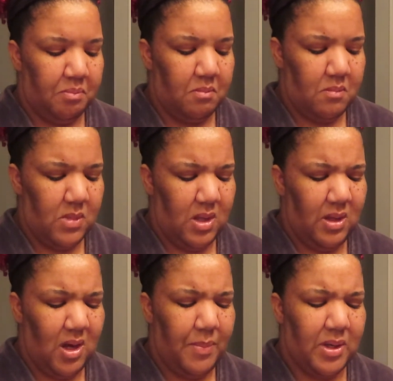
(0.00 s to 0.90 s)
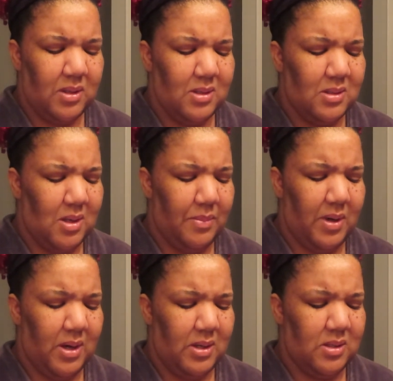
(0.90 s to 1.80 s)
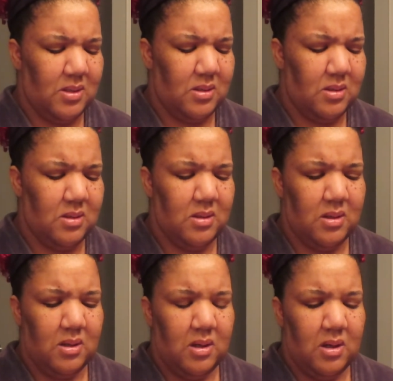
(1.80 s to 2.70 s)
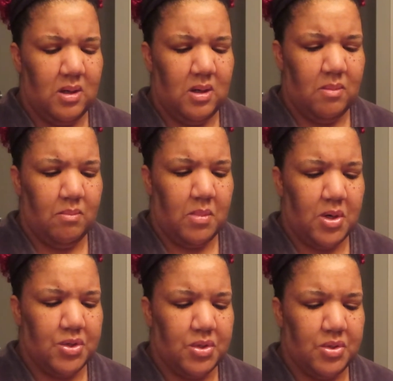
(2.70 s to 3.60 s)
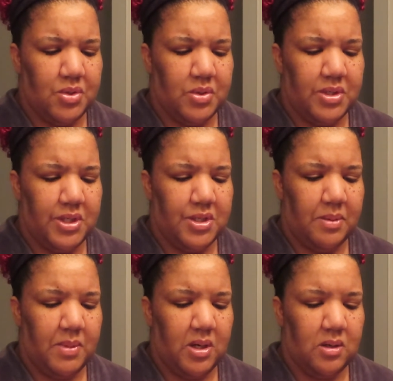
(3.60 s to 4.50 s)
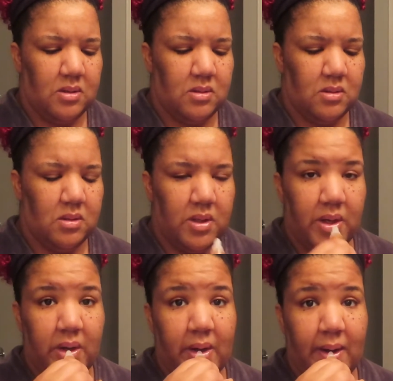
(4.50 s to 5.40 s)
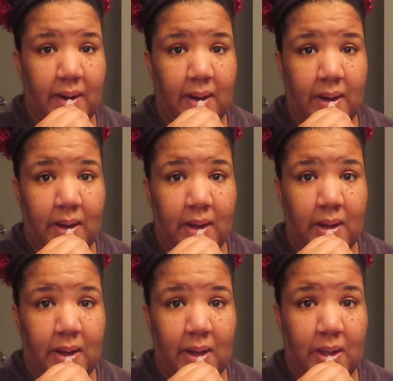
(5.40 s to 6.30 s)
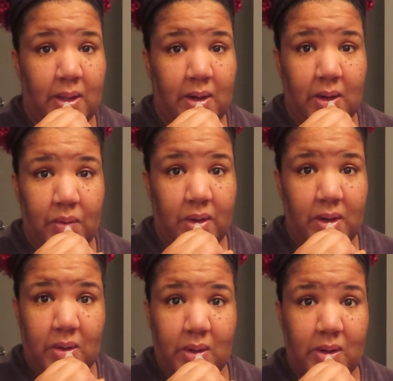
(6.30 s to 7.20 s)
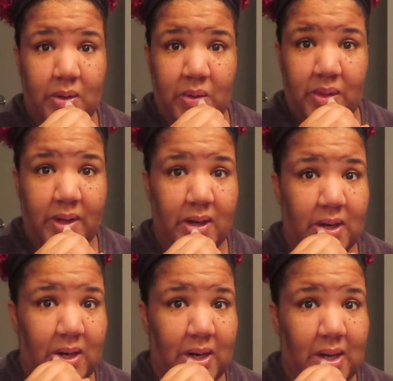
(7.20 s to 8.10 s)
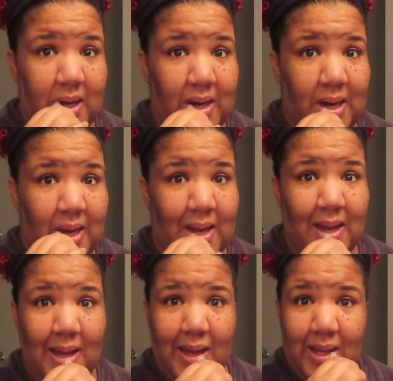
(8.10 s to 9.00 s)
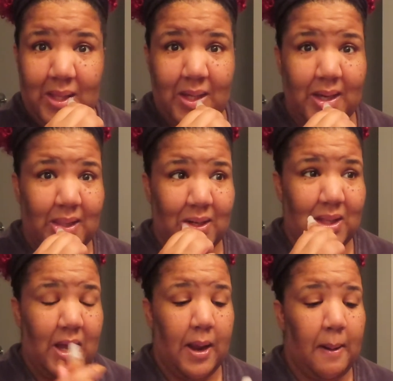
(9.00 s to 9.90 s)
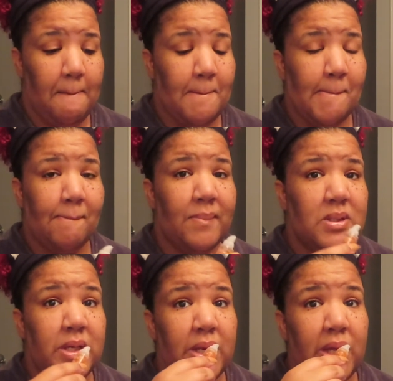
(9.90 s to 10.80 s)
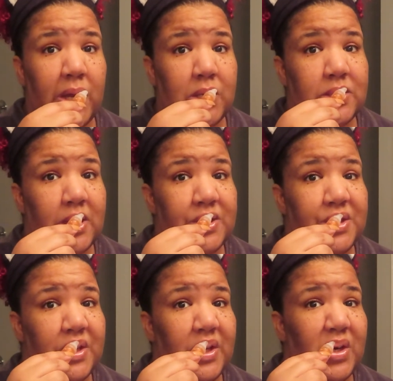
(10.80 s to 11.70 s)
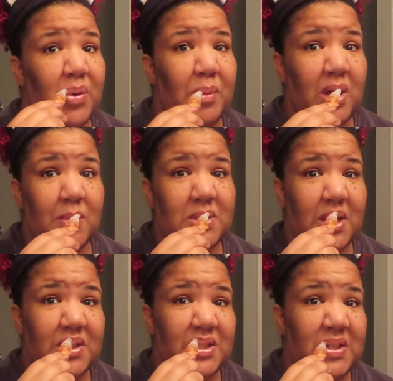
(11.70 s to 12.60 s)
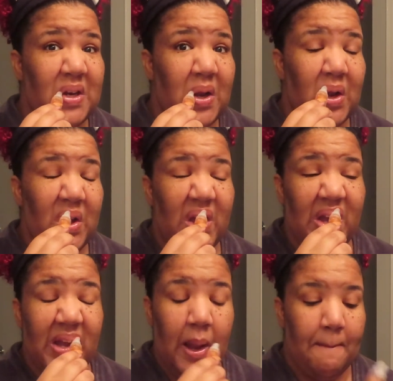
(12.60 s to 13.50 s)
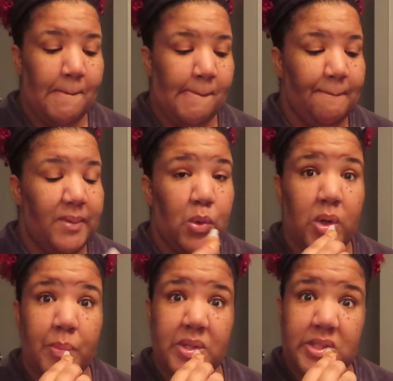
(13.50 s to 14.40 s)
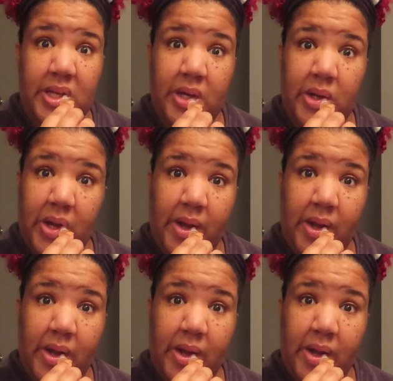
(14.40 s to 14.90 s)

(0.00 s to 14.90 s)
I think I picked this up at Marshall's or TJ Maxx. And y'all, if y'all don't go there and look at their like skincare section or makeup section, you are missing out,